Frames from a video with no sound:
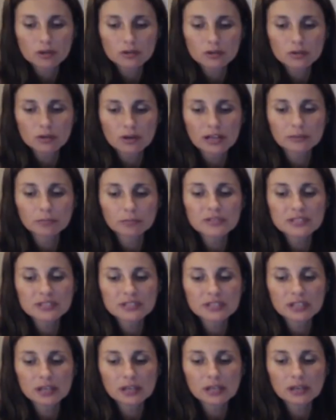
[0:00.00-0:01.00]
So let me
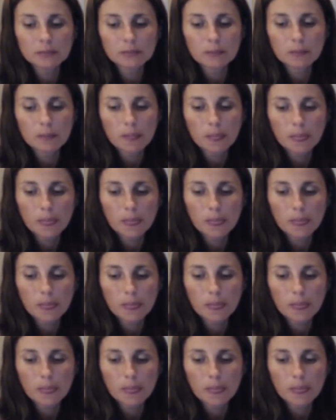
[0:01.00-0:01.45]
see.